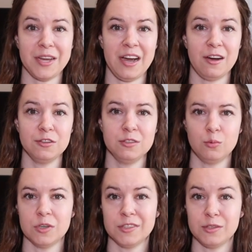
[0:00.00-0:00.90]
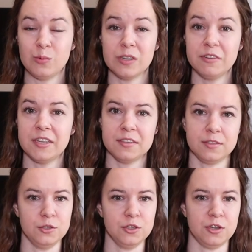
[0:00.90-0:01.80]
the house was one of
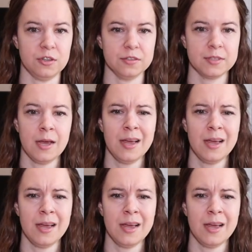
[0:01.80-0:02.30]
Annette's dolls.